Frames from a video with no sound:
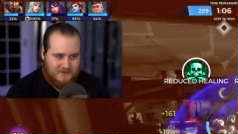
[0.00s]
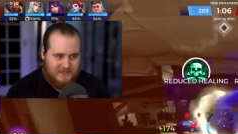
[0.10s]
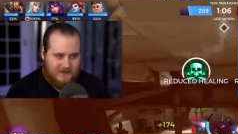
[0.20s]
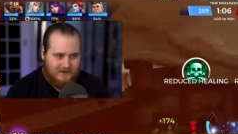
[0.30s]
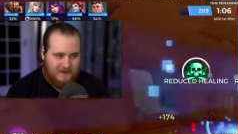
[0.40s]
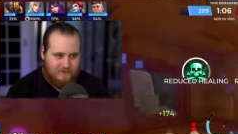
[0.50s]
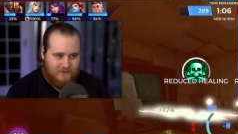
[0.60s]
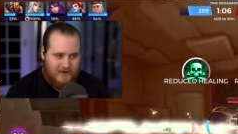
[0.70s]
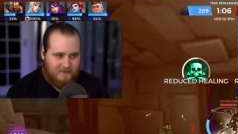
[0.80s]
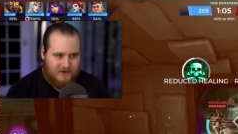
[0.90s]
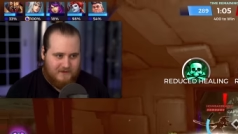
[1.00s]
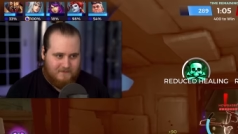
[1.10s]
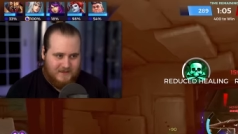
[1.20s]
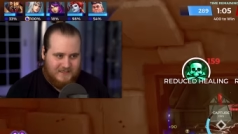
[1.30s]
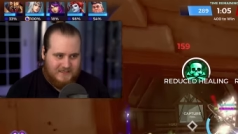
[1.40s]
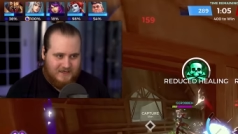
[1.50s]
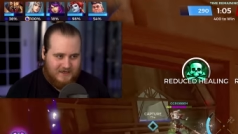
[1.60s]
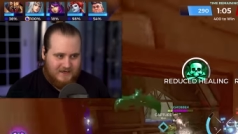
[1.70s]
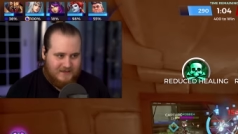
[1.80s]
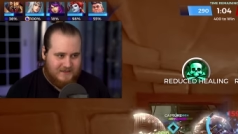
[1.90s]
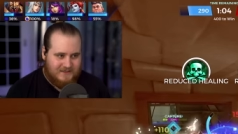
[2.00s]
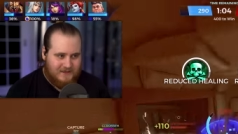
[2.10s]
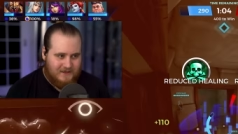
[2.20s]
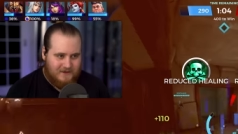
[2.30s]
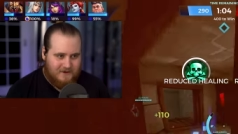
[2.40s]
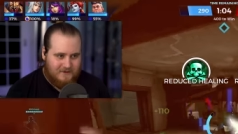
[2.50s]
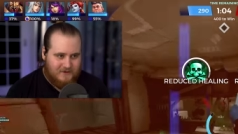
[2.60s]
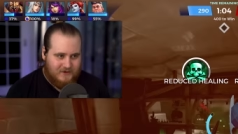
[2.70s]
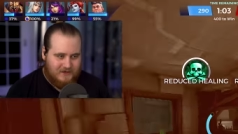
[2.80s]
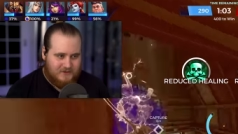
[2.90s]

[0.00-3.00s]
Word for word: stay alive. Grab, but I missed. There's a Q trying to